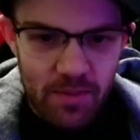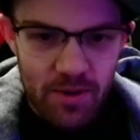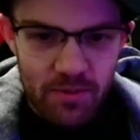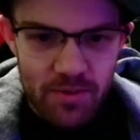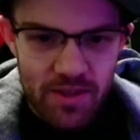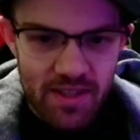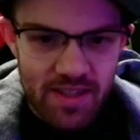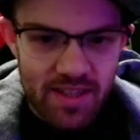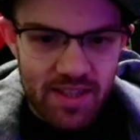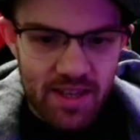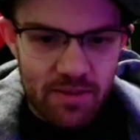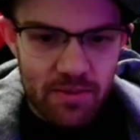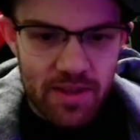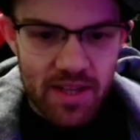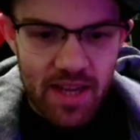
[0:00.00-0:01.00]
but we'll
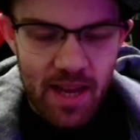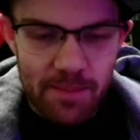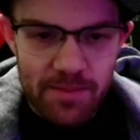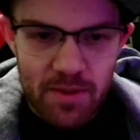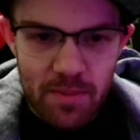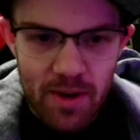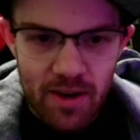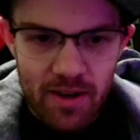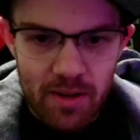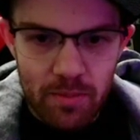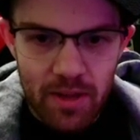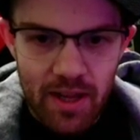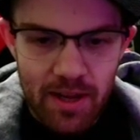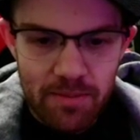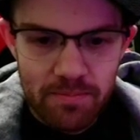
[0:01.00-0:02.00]
stick with the Captain America
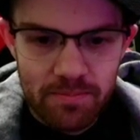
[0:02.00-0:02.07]
plan.